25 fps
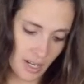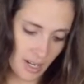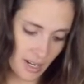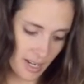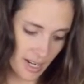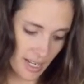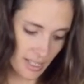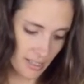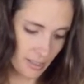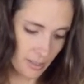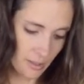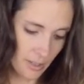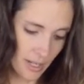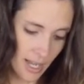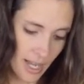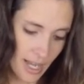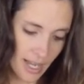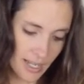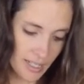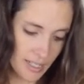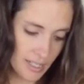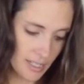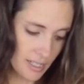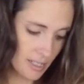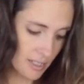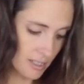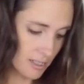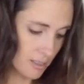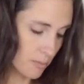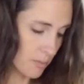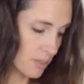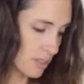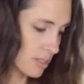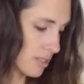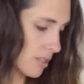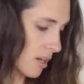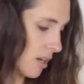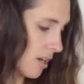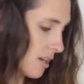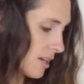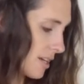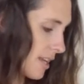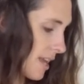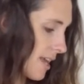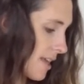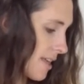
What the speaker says: Alright, so I added in some salt,